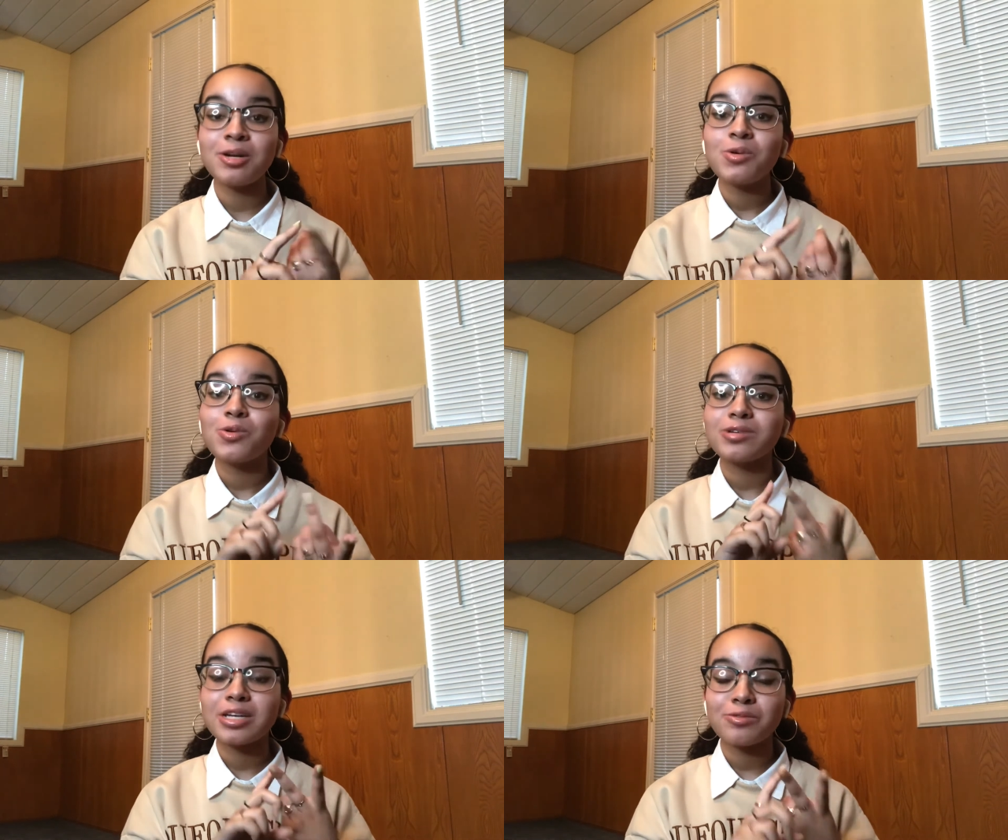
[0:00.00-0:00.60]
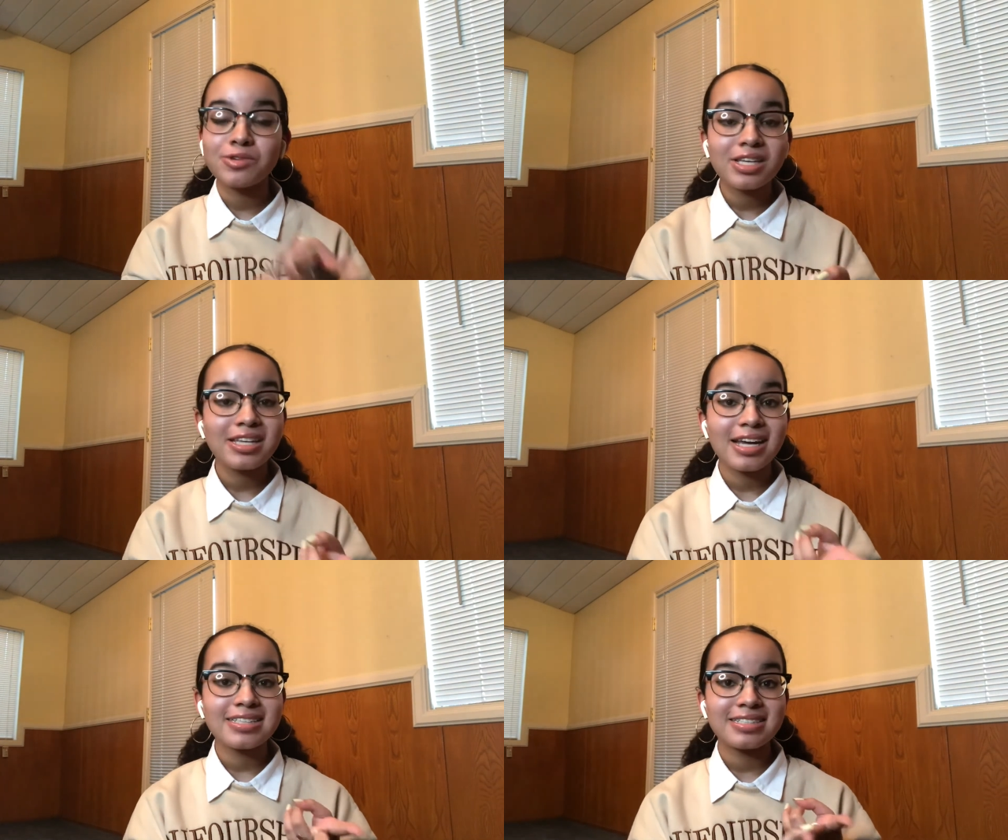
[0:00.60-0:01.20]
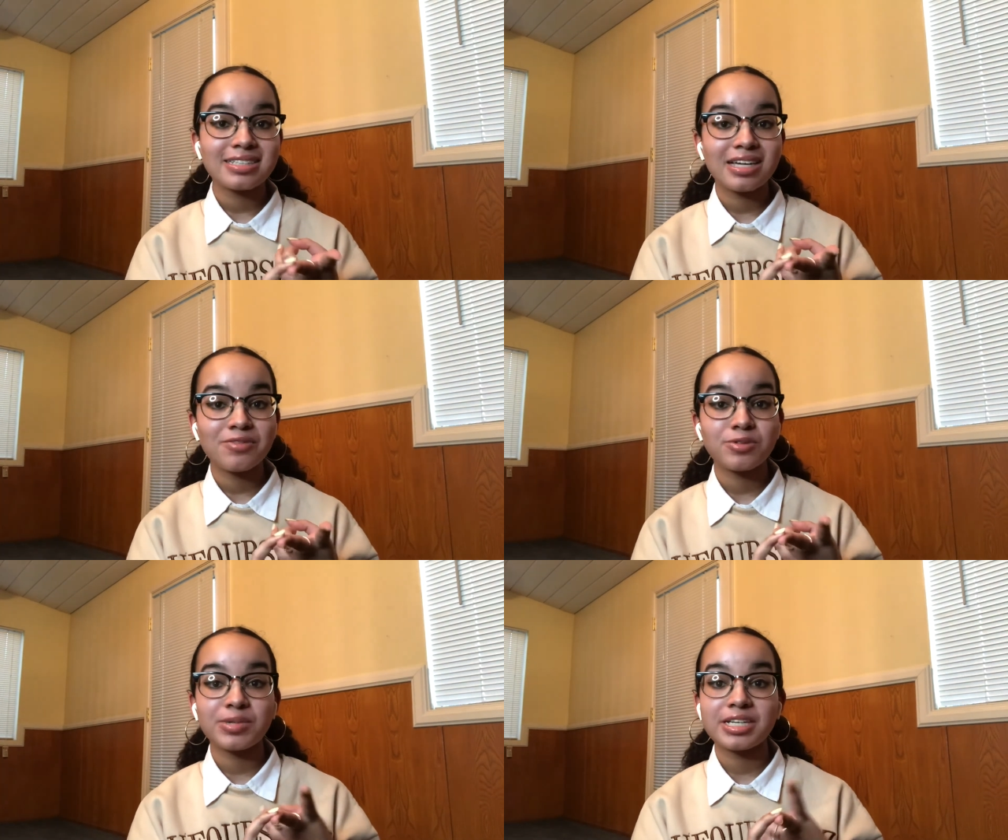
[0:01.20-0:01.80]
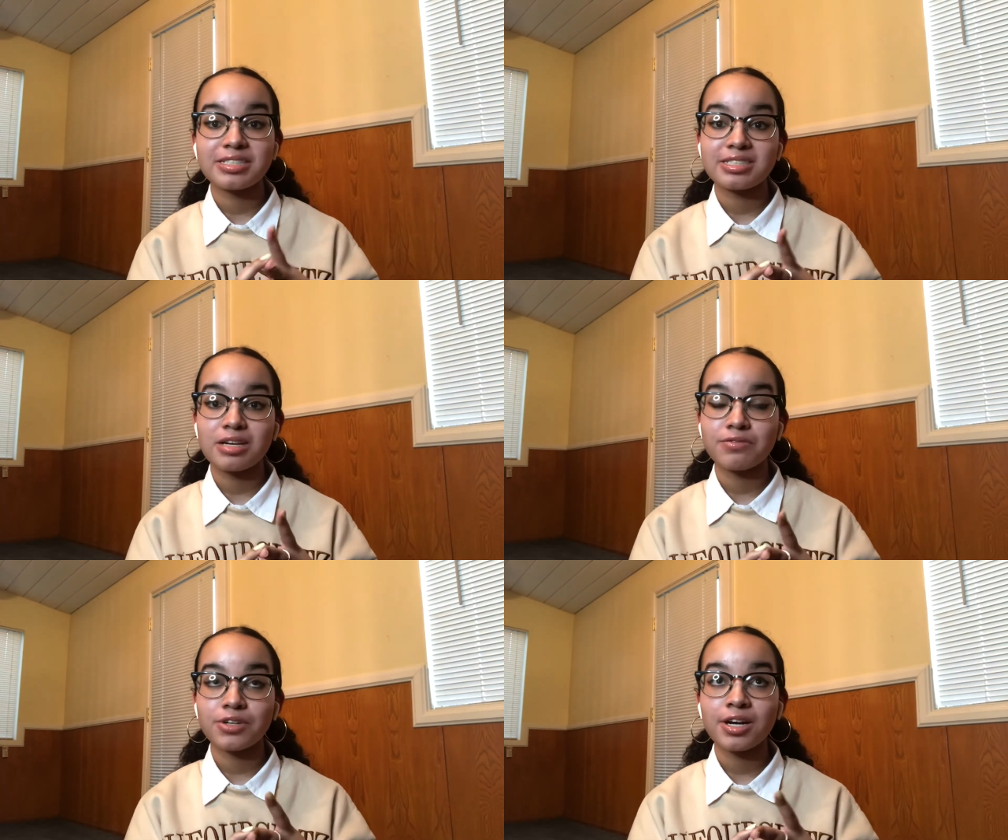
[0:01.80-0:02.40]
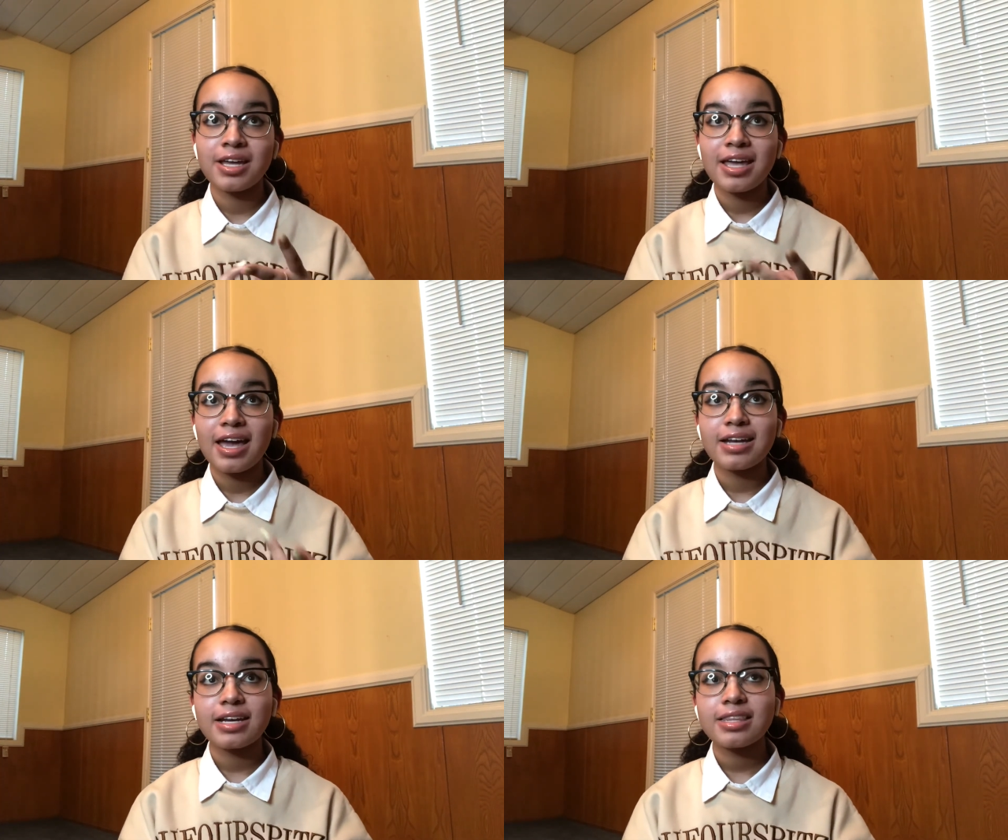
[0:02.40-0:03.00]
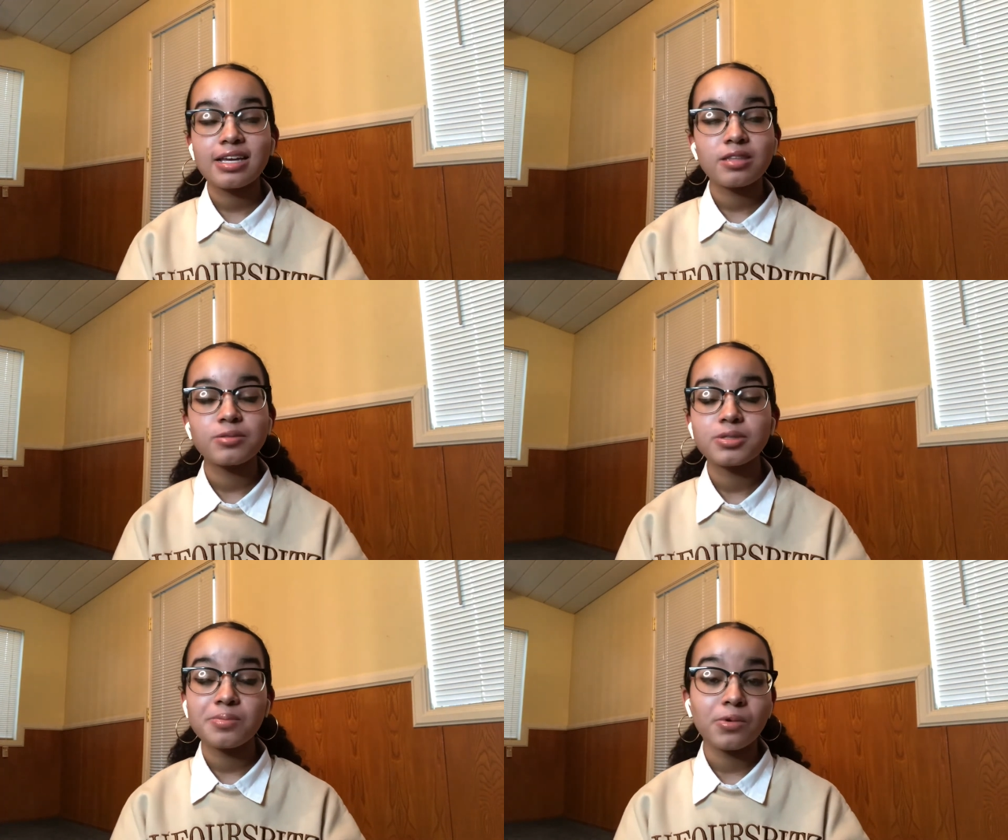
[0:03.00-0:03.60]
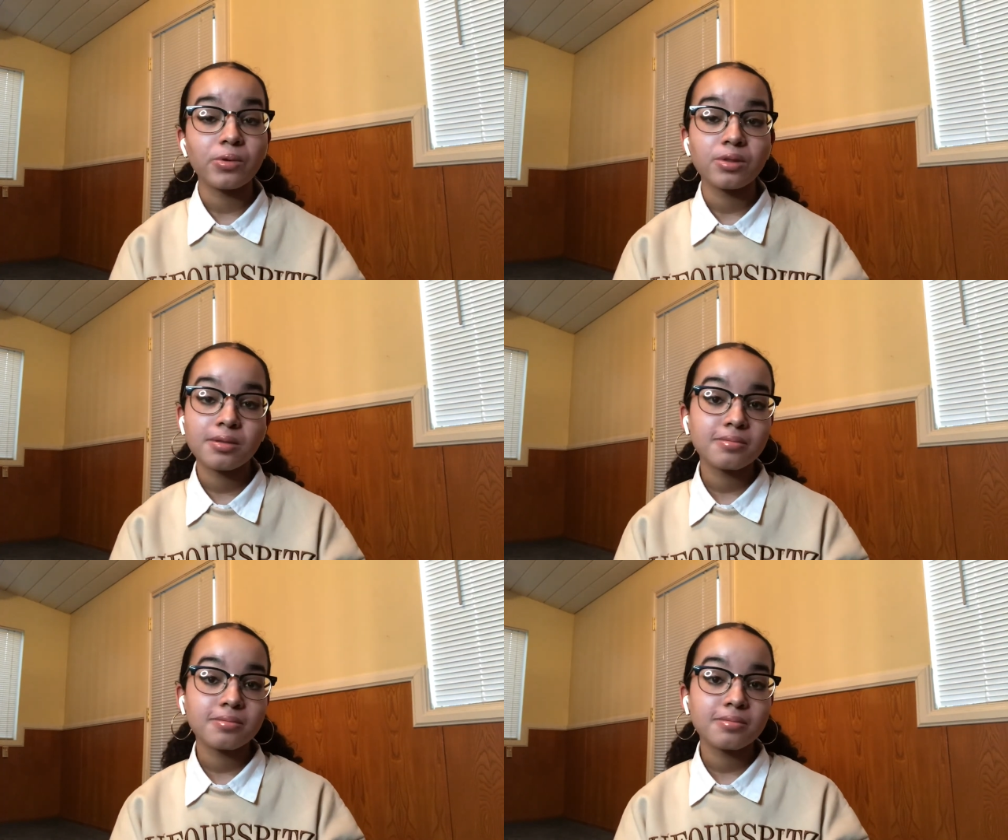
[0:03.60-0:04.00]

or they really liked seeing everyone else suffer. And I think those are both